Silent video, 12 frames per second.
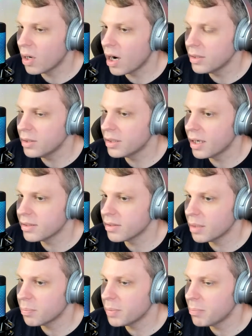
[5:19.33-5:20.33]
how do you guys
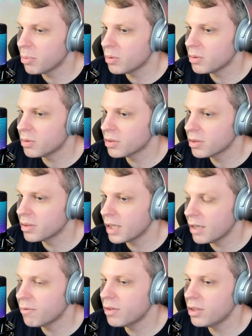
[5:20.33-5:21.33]
let people
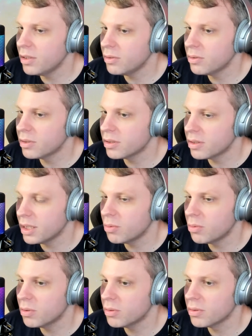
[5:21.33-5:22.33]
safely use
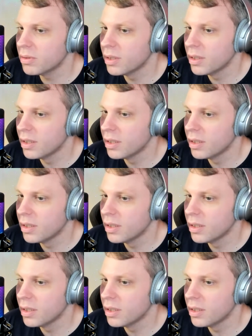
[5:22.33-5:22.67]
SQL